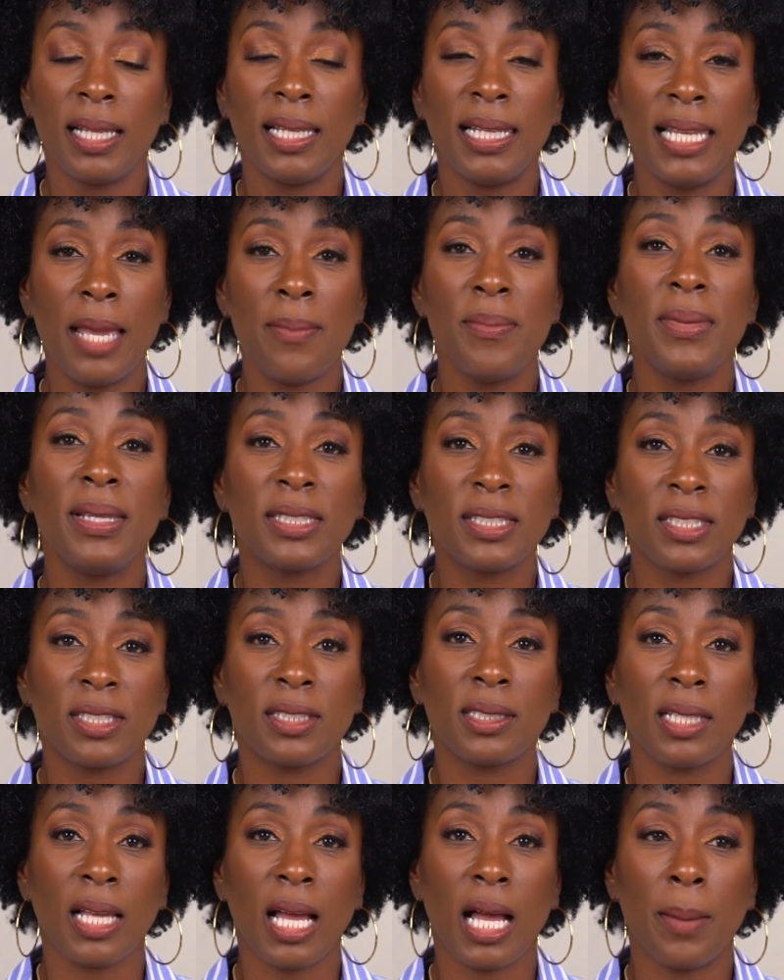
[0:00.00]
Let me
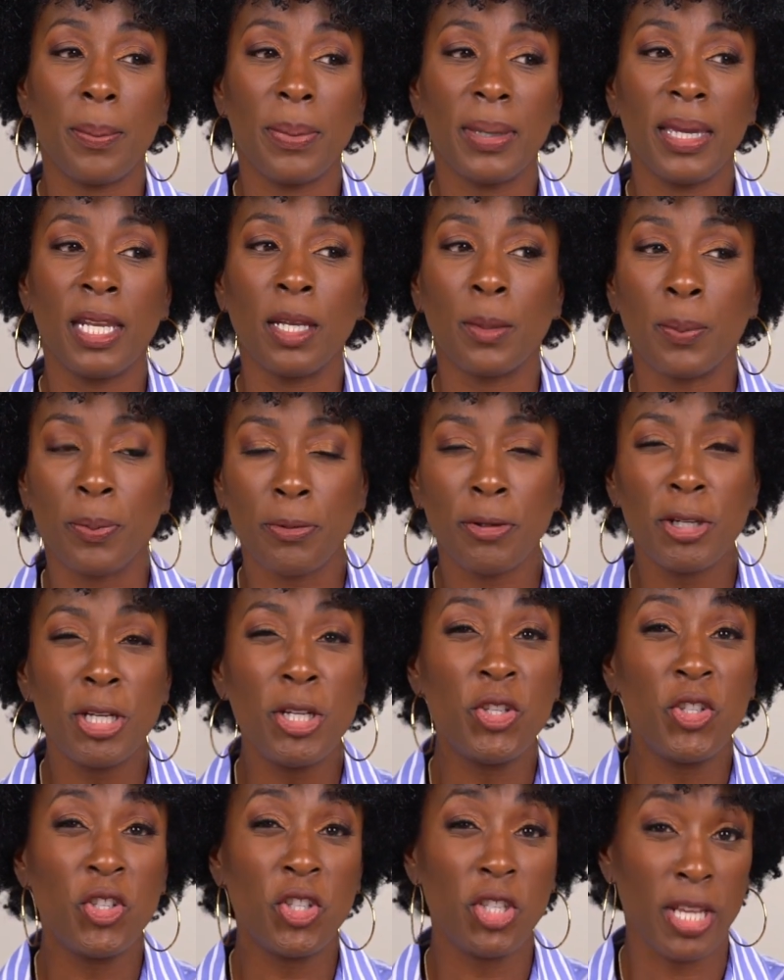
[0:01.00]
stop and
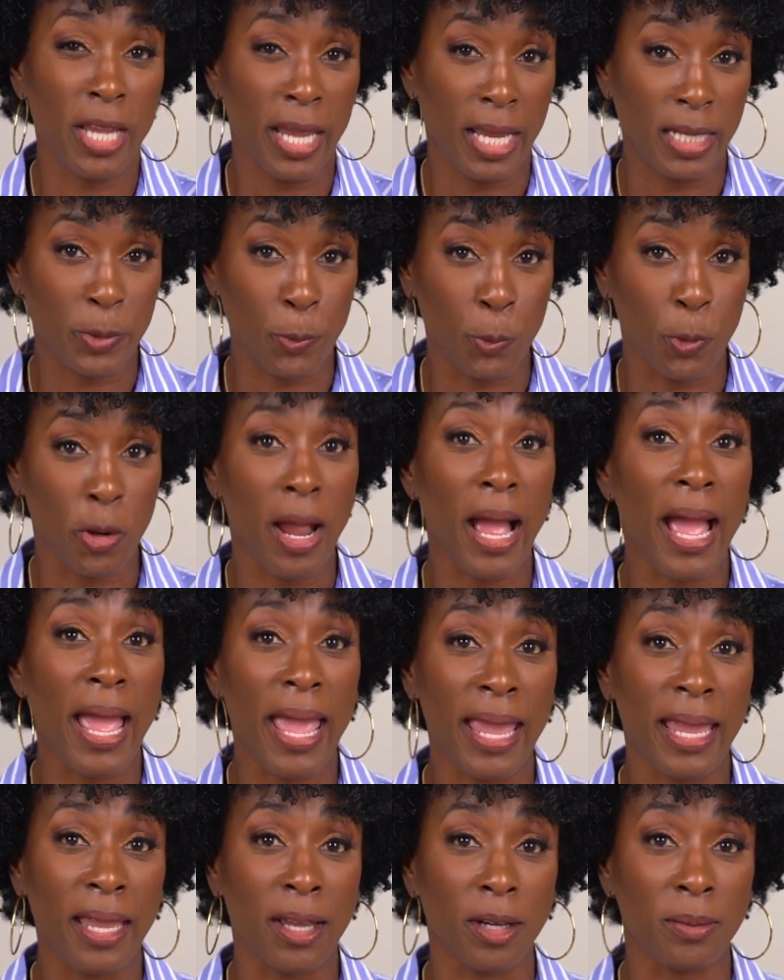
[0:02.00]
appreciate where I
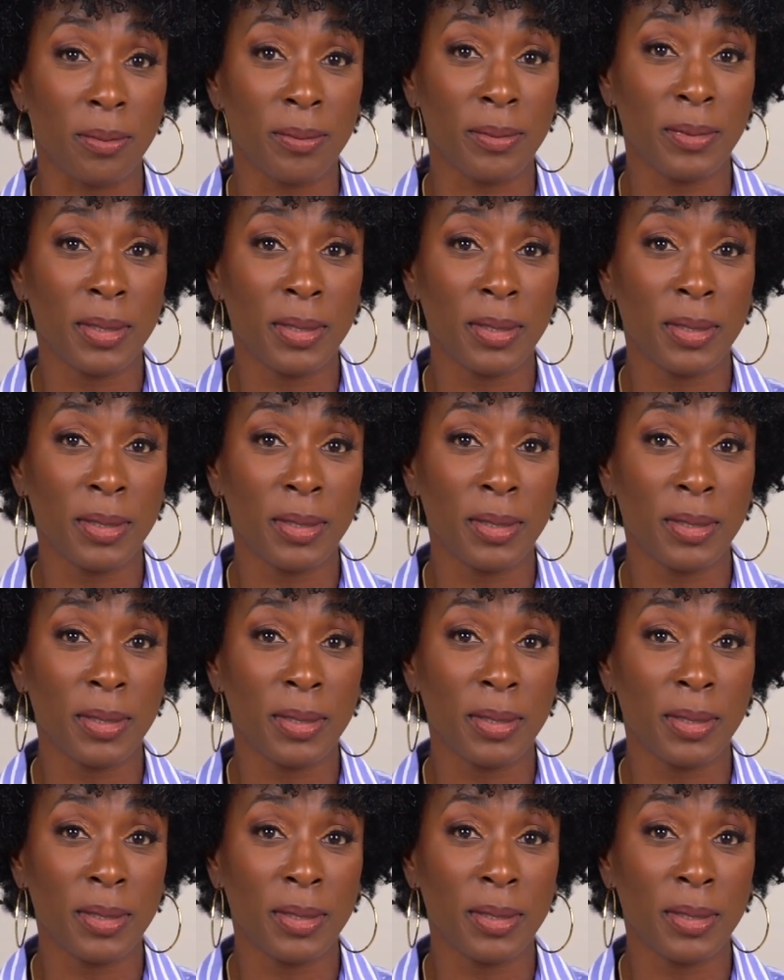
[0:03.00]
am.